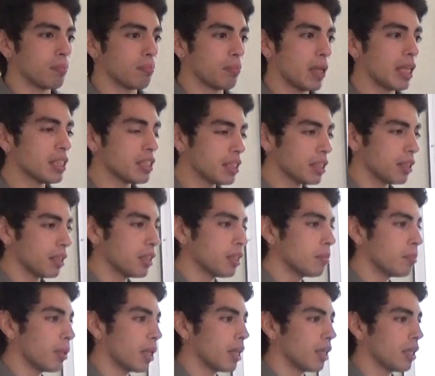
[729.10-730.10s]
Basically
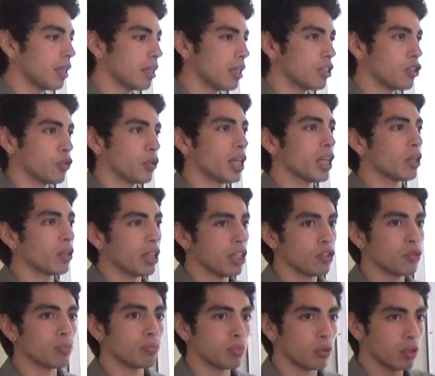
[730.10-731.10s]
by a
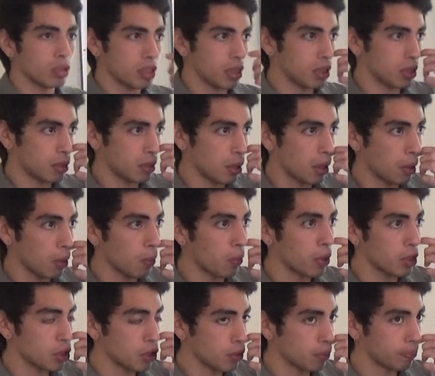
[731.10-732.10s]
triangulation process in
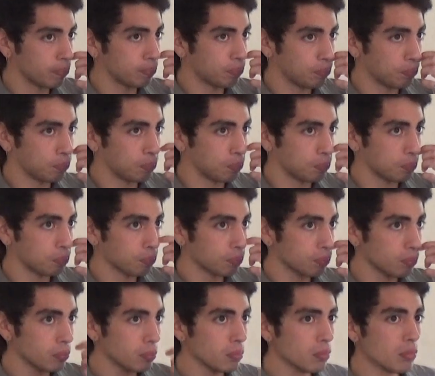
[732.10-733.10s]
which
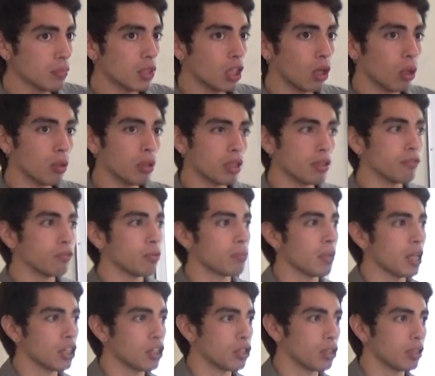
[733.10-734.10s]
all the
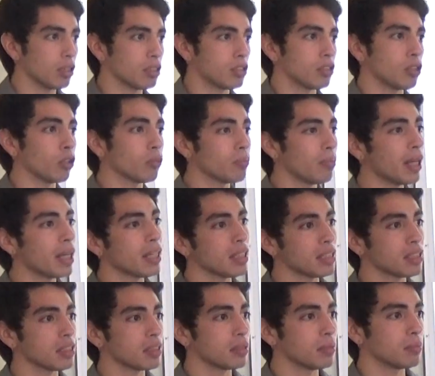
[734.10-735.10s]
information is not
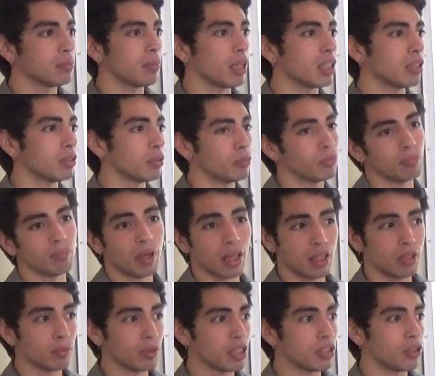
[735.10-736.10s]
biased by
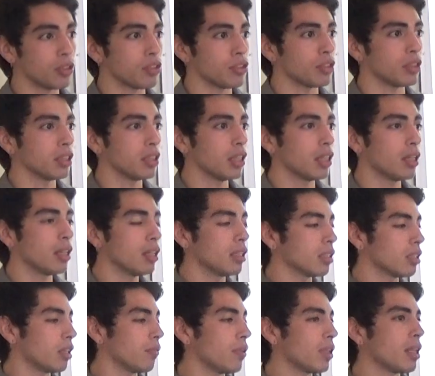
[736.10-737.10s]
the researcher,
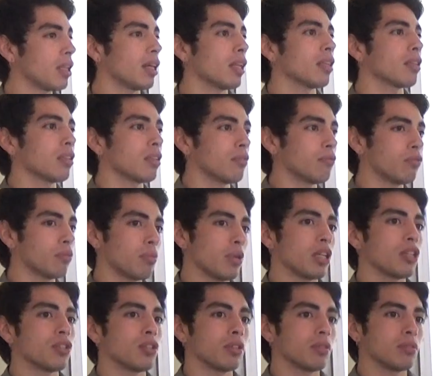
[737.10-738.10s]
given that the
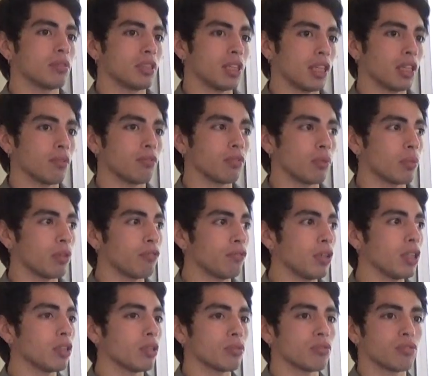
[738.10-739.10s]
information taken from the
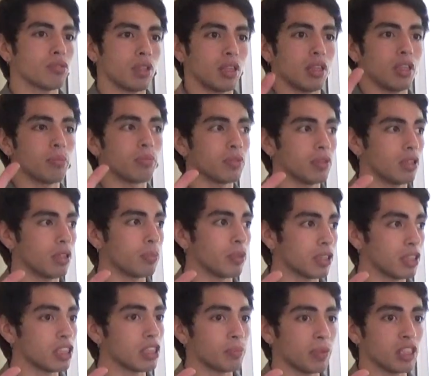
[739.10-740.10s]
field notes and the
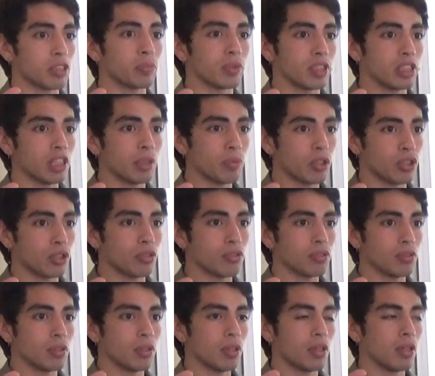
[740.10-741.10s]
participants' perceptions
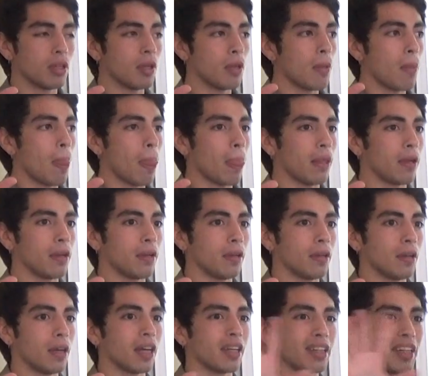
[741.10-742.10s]

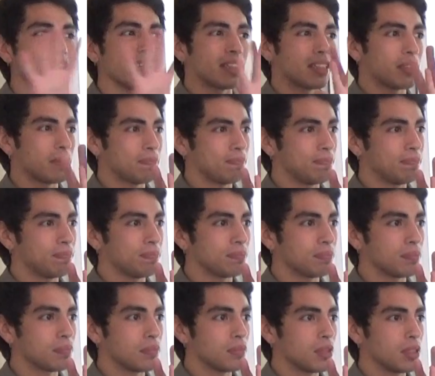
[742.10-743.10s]
are linked,
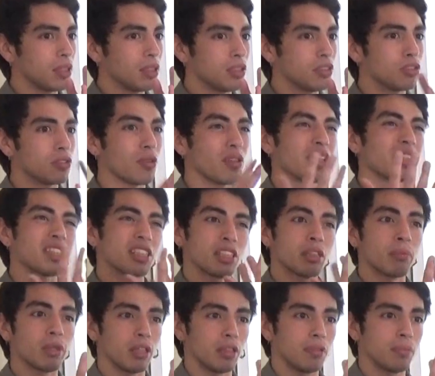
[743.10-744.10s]
so they are
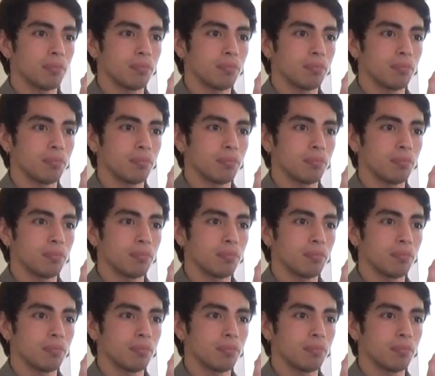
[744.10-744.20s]
similar.